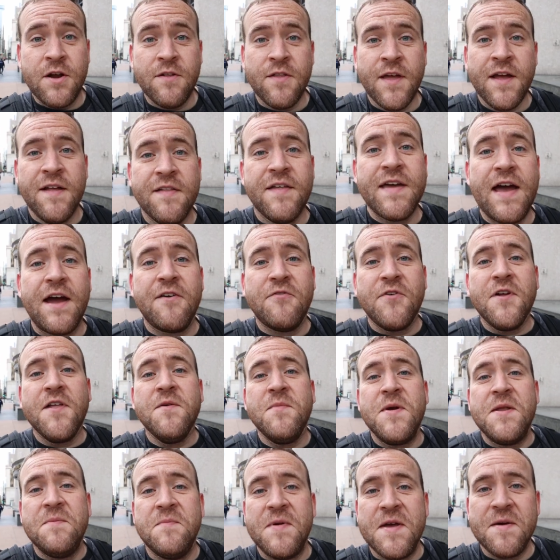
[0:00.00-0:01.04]
here lately I've really
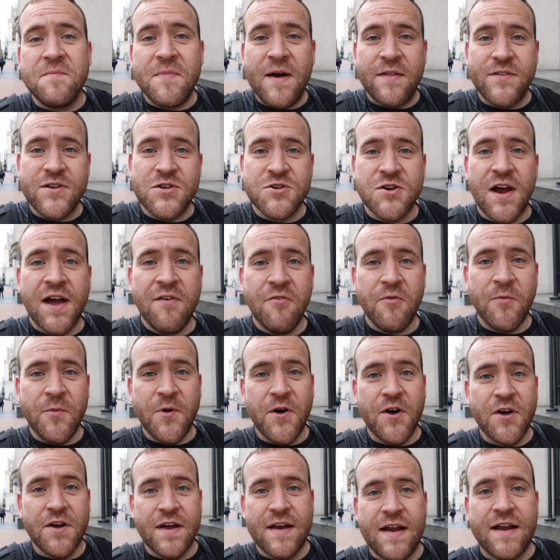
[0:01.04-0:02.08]
been bit by the travel bug,